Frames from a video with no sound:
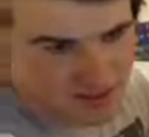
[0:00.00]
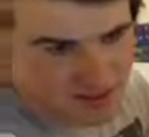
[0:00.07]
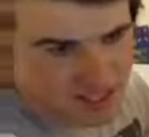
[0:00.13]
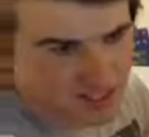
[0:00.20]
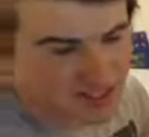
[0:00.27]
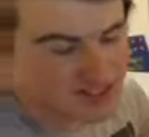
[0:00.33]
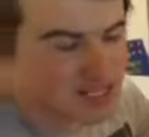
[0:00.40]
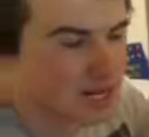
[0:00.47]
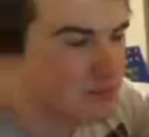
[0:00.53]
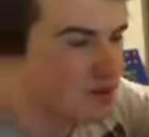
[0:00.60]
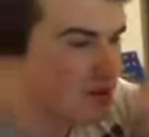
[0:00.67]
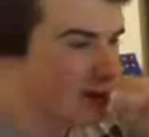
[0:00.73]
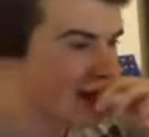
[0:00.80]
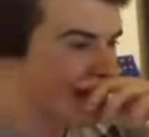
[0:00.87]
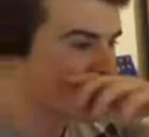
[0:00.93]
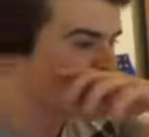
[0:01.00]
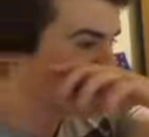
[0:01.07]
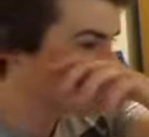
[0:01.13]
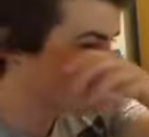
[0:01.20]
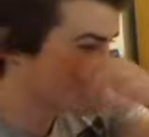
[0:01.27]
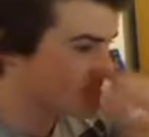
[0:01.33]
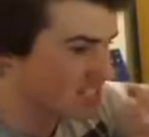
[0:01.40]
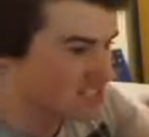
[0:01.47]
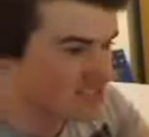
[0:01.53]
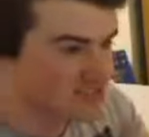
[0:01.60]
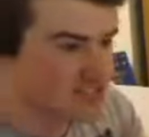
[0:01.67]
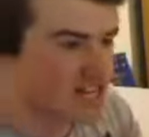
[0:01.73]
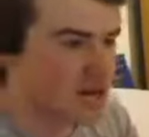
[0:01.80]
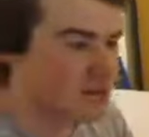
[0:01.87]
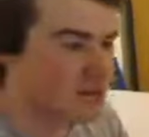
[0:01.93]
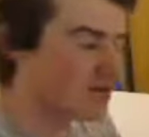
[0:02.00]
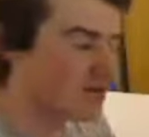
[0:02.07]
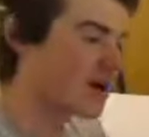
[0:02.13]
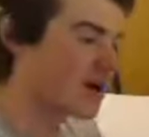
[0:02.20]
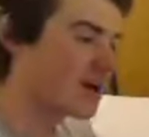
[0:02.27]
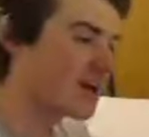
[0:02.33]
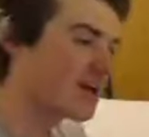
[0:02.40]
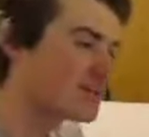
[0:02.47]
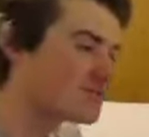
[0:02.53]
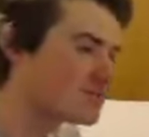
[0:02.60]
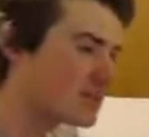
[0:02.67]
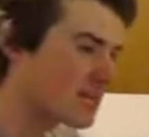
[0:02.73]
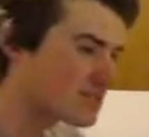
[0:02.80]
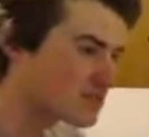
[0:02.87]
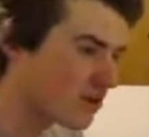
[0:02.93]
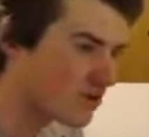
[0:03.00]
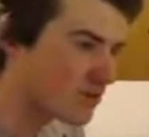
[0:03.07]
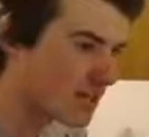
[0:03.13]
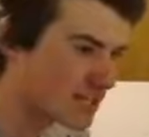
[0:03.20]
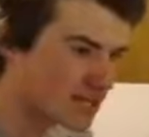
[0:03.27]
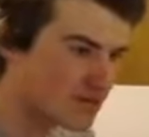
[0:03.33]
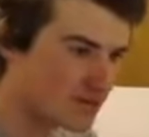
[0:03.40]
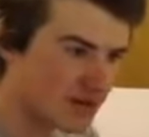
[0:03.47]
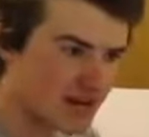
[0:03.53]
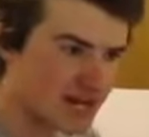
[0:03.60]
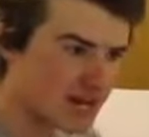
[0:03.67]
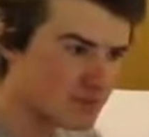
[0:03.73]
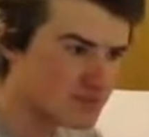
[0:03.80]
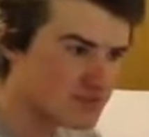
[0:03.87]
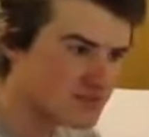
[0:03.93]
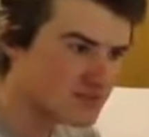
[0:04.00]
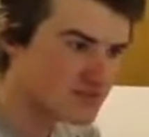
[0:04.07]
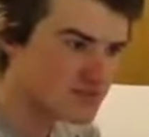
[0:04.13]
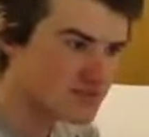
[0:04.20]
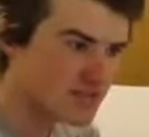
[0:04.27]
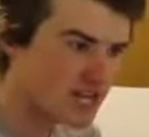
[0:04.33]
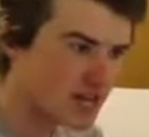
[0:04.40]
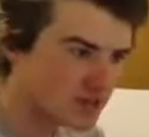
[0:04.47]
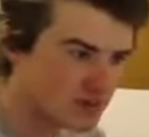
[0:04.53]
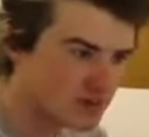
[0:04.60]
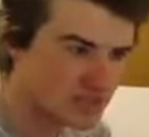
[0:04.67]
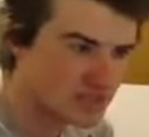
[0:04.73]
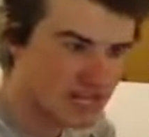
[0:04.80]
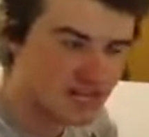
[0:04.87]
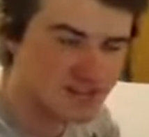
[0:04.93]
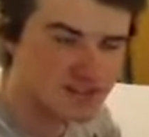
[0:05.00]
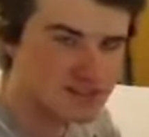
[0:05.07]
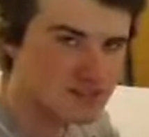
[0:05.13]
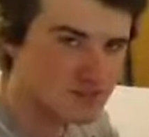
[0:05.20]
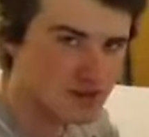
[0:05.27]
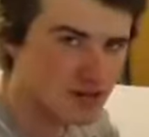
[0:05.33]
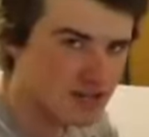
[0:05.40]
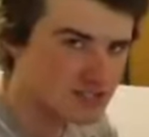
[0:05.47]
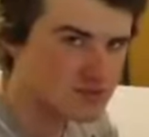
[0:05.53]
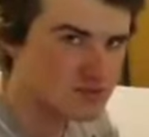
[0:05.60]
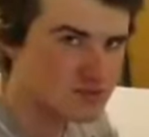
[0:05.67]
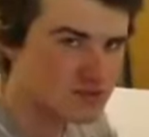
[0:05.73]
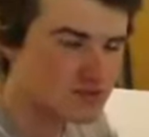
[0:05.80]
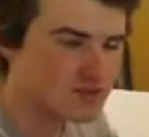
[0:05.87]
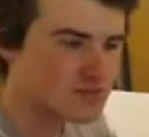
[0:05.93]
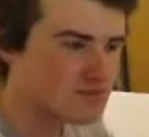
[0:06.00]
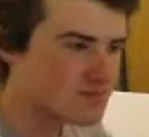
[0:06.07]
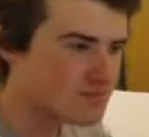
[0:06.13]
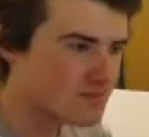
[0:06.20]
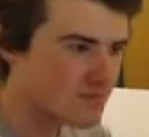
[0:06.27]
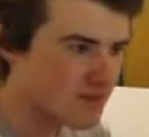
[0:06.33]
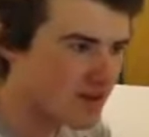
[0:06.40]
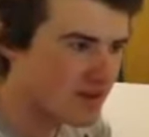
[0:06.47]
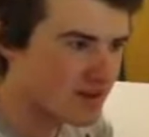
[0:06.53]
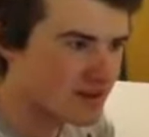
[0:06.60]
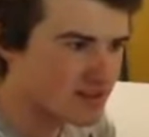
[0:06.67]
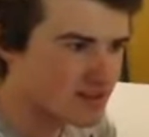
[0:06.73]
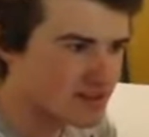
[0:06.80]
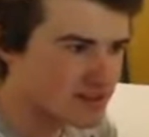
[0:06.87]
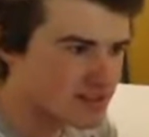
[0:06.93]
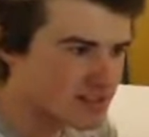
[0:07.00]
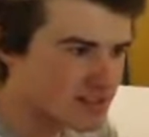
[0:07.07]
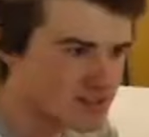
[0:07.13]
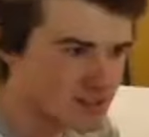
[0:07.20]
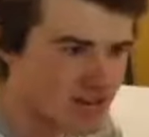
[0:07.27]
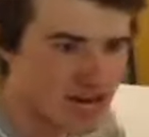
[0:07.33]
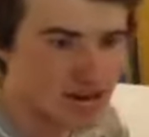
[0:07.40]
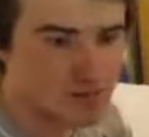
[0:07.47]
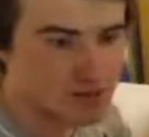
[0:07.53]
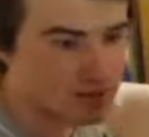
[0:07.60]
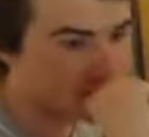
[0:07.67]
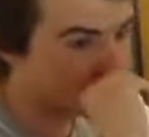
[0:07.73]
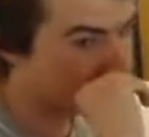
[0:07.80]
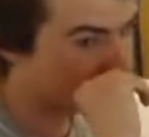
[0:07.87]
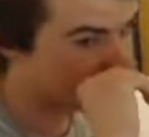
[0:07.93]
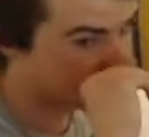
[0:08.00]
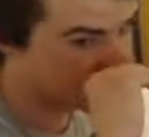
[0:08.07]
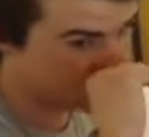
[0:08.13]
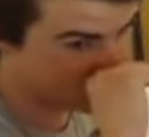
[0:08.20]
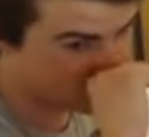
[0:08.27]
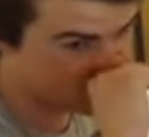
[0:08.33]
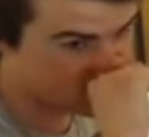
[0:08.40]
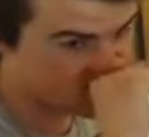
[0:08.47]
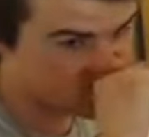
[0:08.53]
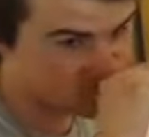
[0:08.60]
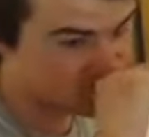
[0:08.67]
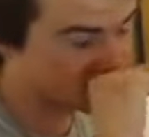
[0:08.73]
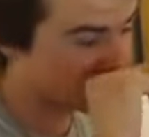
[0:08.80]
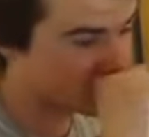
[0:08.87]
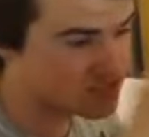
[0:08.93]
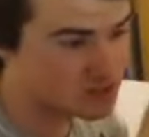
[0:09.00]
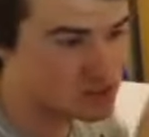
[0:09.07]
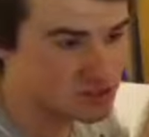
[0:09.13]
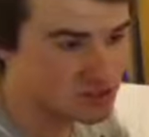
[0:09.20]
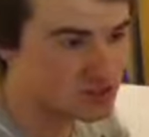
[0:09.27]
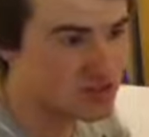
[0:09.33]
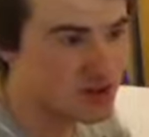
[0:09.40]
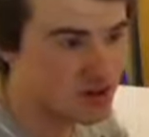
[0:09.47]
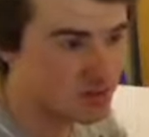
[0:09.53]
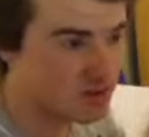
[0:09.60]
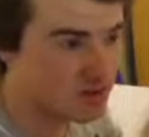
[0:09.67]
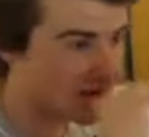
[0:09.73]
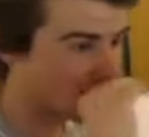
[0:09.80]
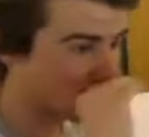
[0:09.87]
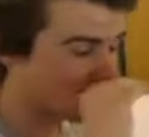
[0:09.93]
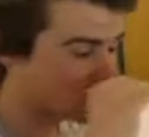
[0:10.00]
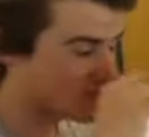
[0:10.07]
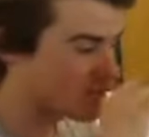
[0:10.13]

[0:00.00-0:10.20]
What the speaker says: It doesn't happen a lot. It doesn't happen a lot. And I don't like it when it happens. And I really hate it, to be honest with you. It's a habit. That's just a terrible habit.